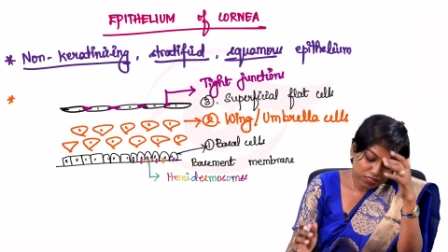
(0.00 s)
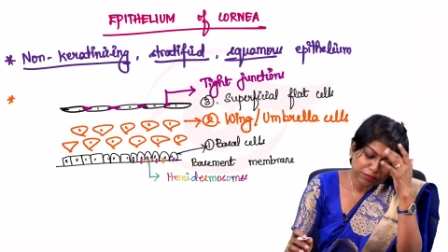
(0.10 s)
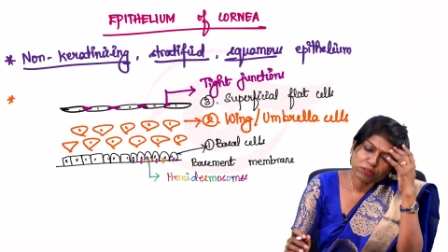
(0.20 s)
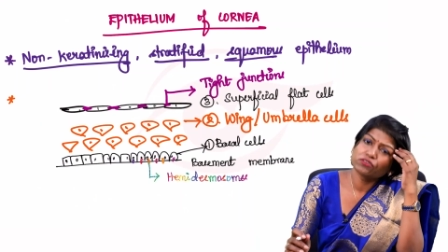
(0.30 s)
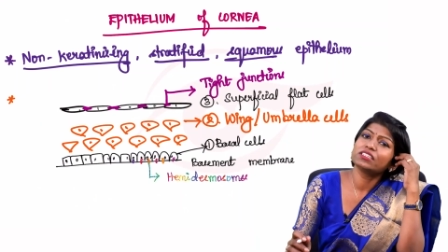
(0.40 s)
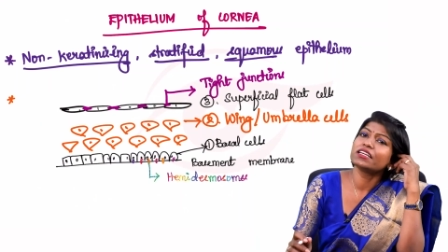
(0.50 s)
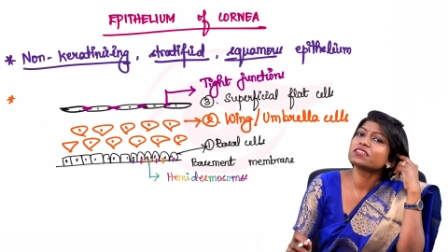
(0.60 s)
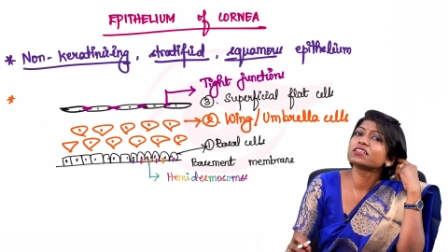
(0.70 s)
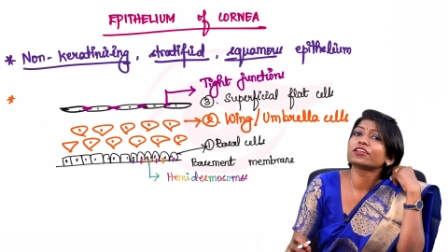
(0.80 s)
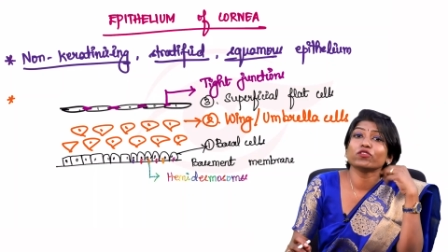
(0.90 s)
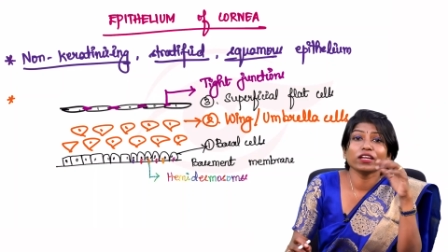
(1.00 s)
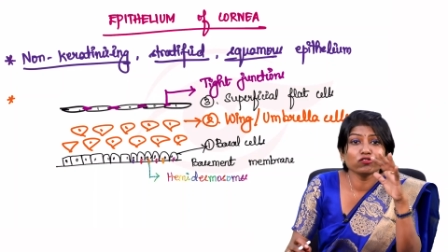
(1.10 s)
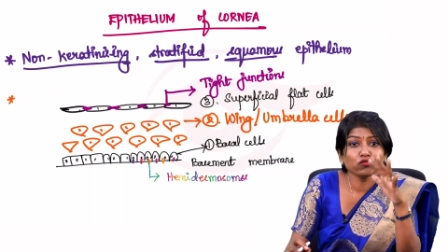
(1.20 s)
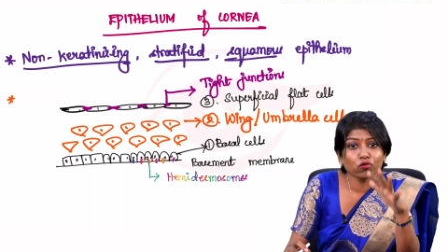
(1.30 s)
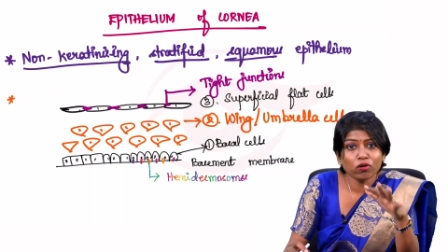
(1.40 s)
some of the things that you
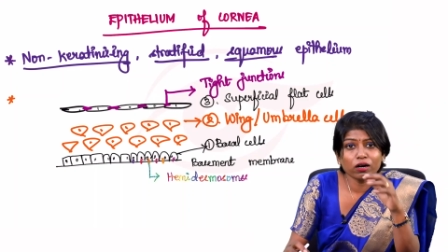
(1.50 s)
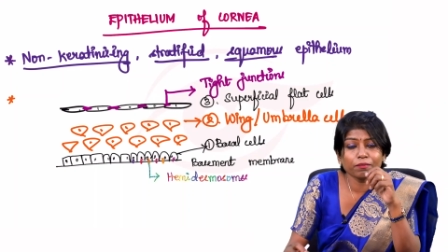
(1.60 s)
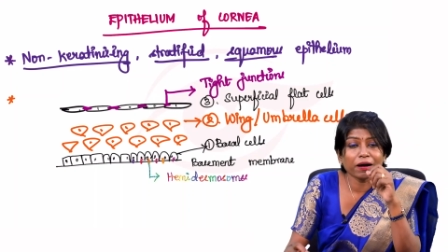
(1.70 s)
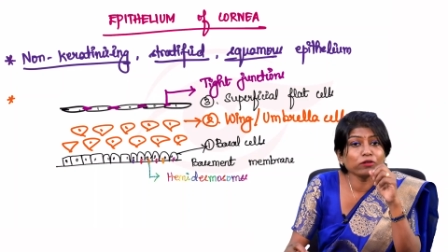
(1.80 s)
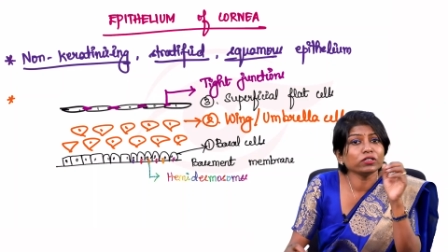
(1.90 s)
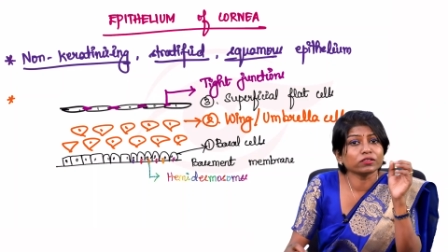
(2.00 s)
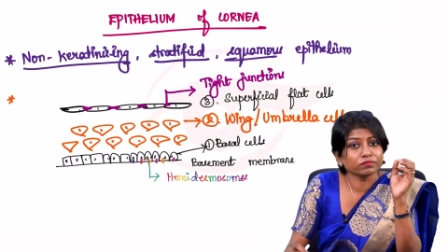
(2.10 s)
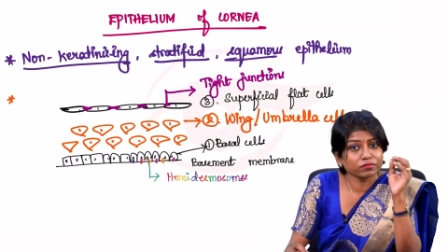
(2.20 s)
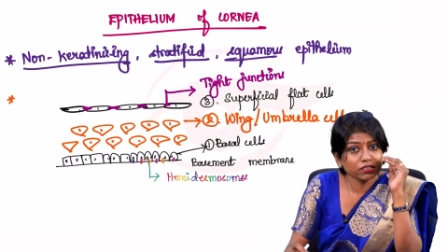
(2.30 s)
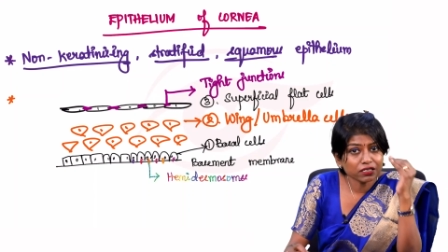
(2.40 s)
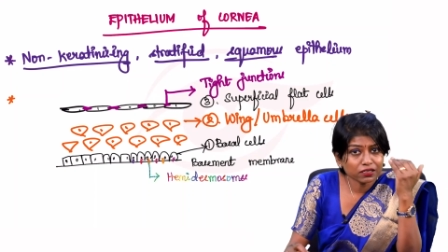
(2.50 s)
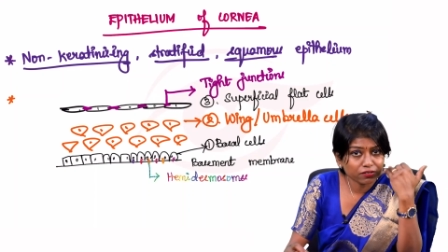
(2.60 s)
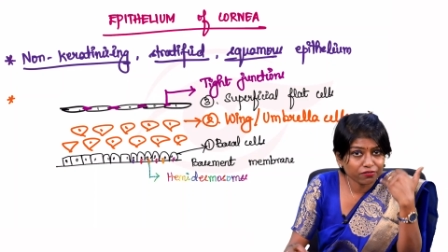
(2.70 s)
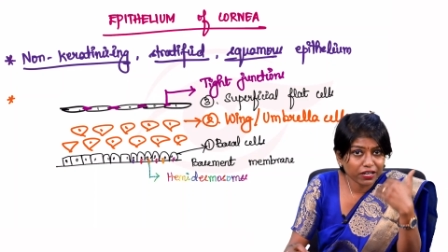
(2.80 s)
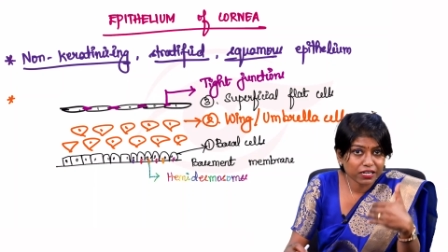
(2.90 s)
need to know about the
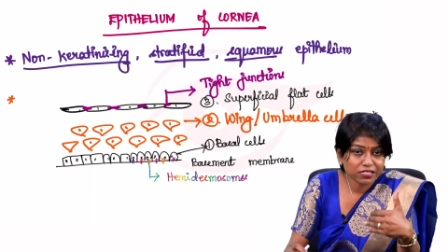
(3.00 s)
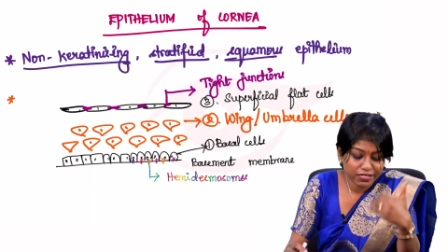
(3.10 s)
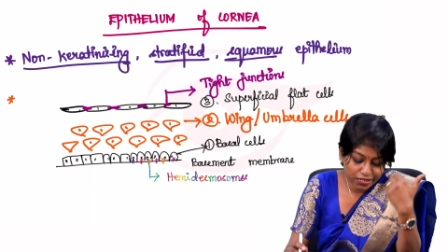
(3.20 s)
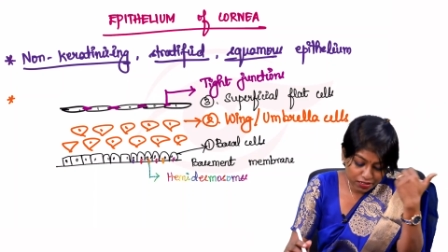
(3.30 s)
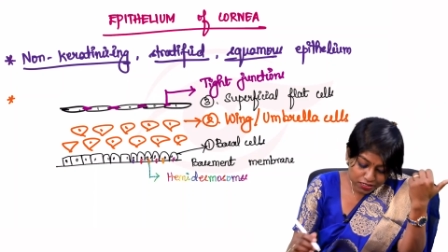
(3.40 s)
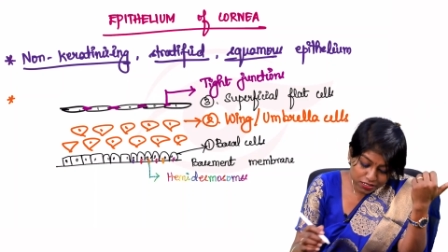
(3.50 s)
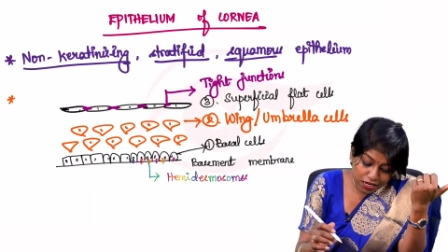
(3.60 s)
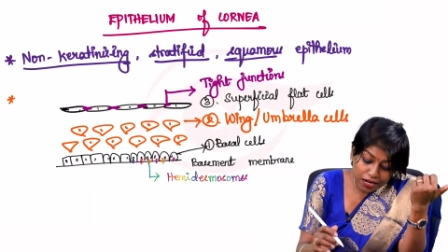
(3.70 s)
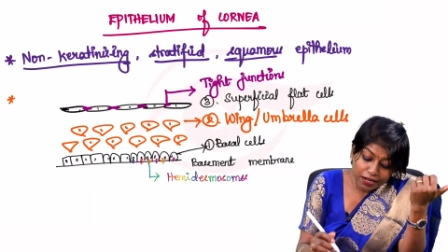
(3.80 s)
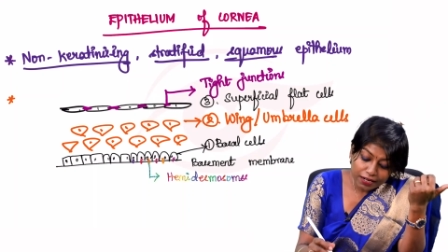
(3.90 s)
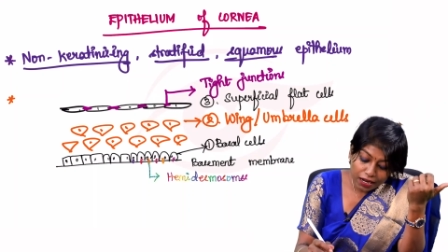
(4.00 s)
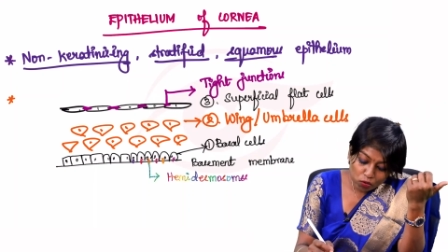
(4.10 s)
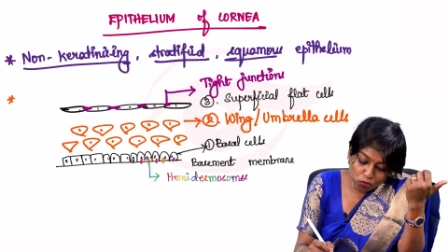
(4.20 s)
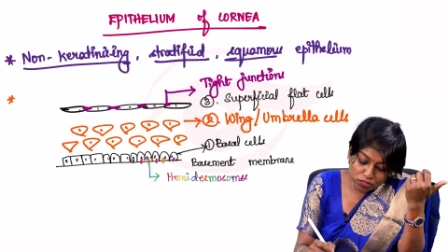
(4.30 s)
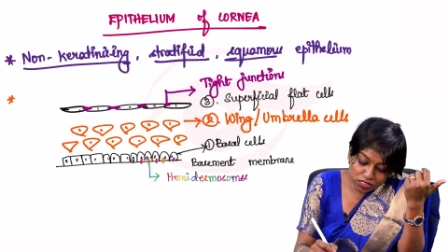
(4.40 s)
various layers.
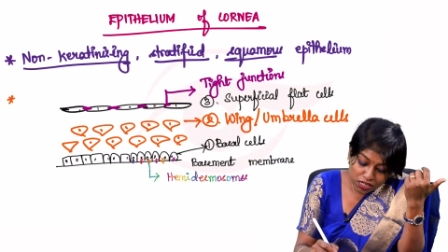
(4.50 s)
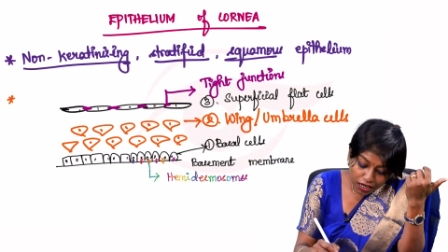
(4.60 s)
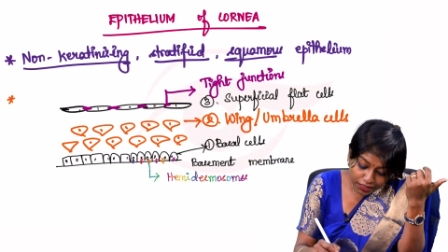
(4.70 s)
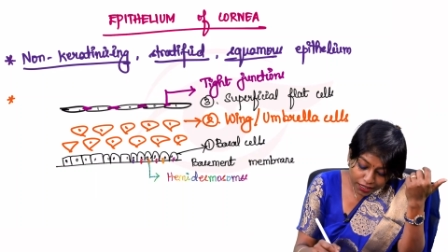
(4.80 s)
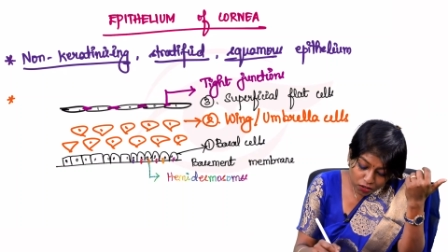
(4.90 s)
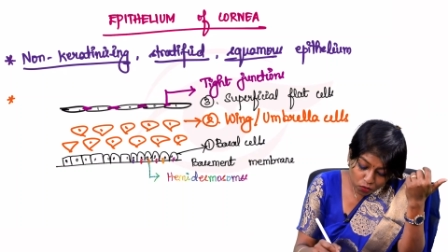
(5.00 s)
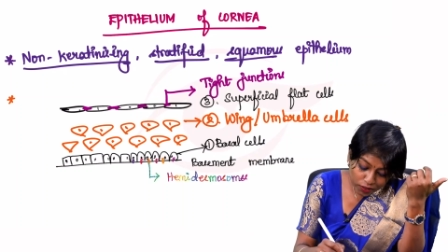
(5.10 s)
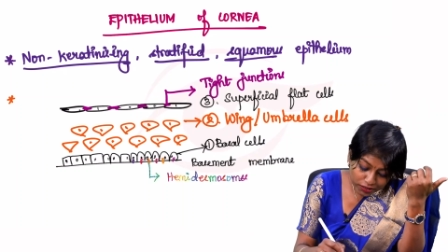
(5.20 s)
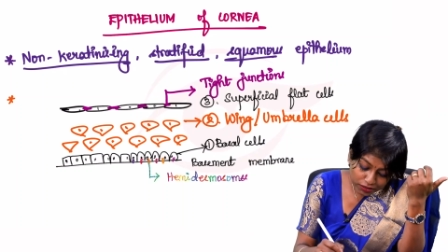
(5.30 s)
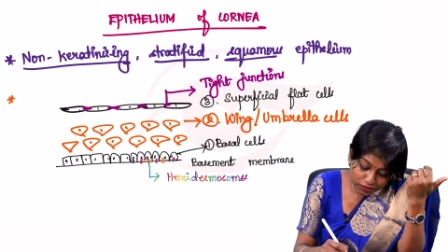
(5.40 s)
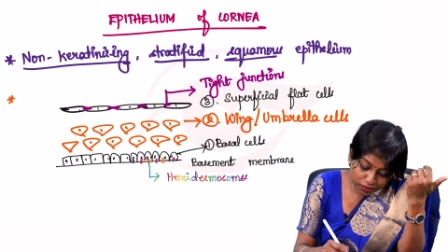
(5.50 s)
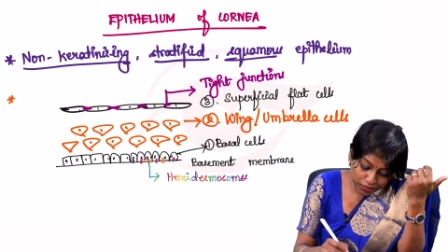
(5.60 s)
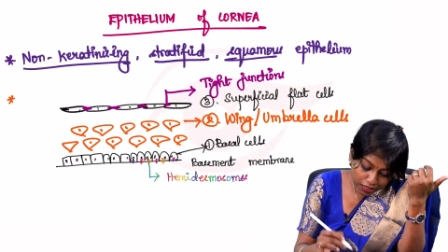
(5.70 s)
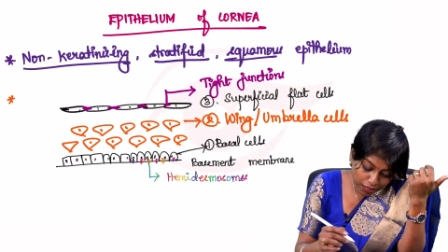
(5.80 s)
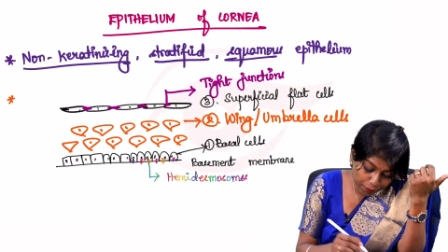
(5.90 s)
Now, starting with
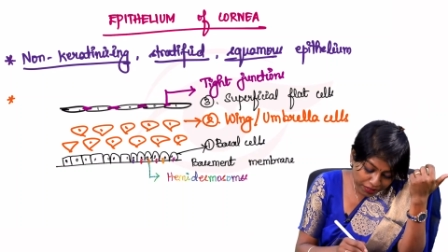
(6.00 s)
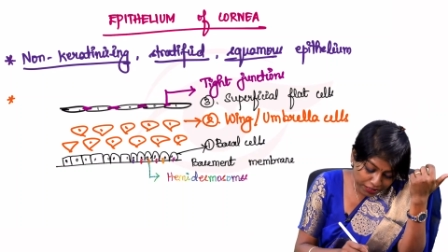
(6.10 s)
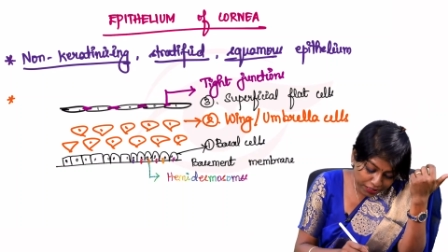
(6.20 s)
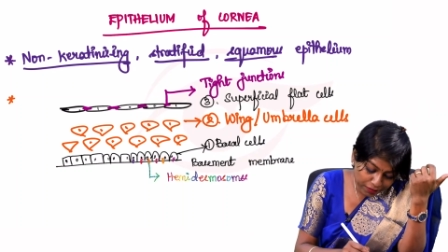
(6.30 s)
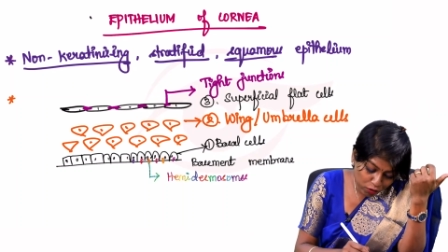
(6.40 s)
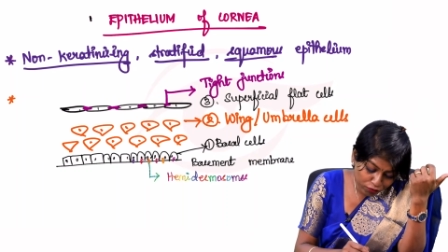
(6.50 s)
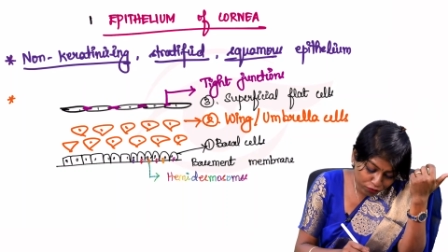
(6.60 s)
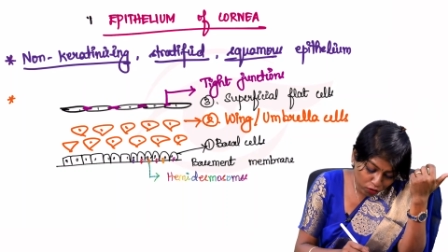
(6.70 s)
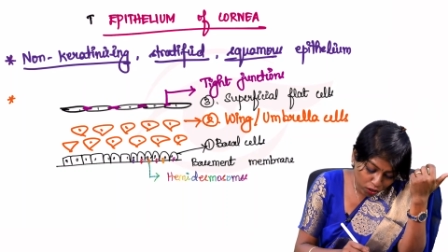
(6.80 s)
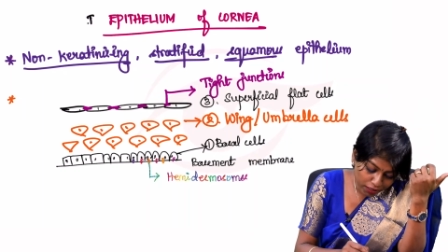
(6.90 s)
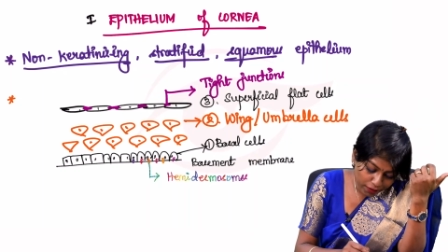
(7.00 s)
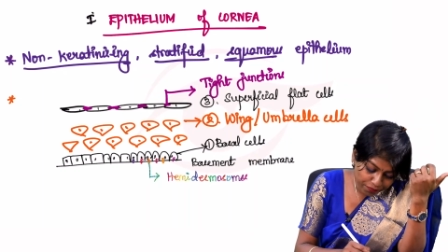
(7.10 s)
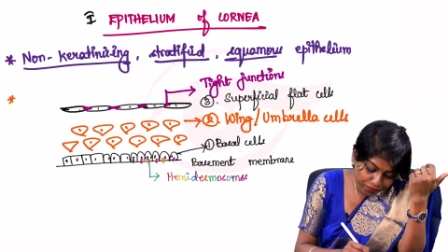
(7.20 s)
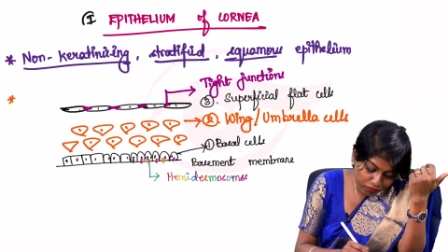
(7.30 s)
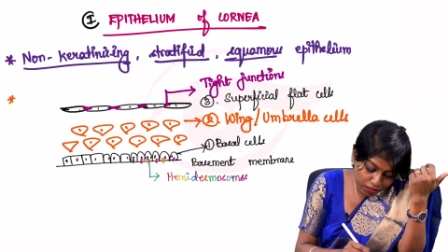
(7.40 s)
epithelium of
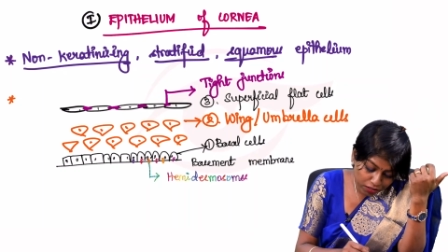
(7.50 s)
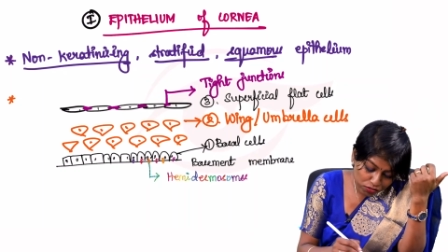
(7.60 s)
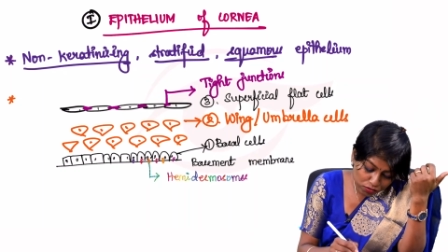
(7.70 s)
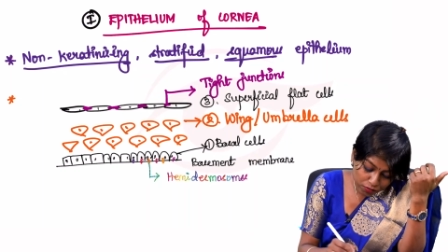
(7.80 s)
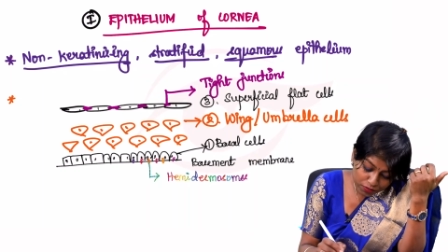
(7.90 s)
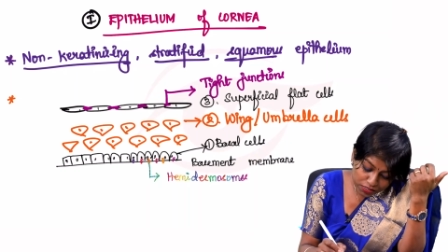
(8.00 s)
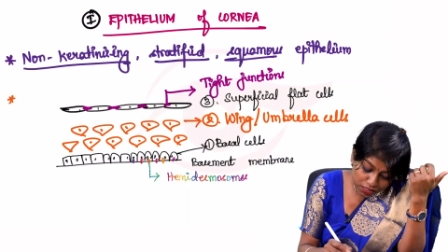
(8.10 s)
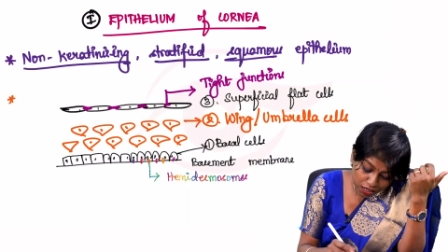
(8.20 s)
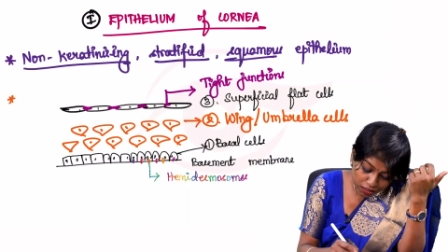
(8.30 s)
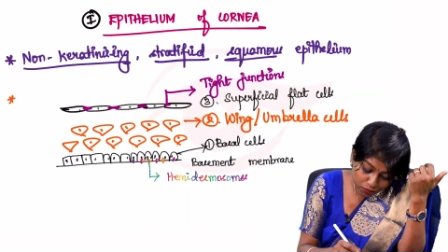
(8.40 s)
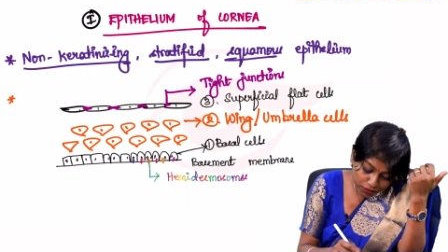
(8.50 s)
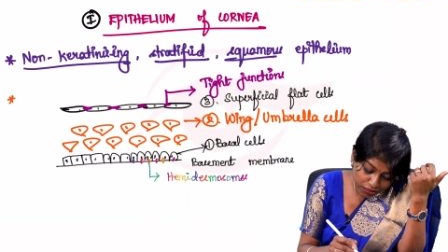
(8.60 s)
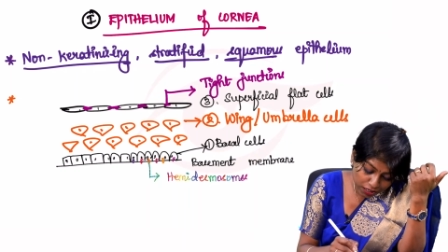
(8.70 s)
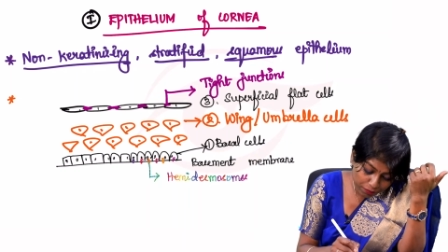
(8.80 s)
cornea. Okay, so we will start with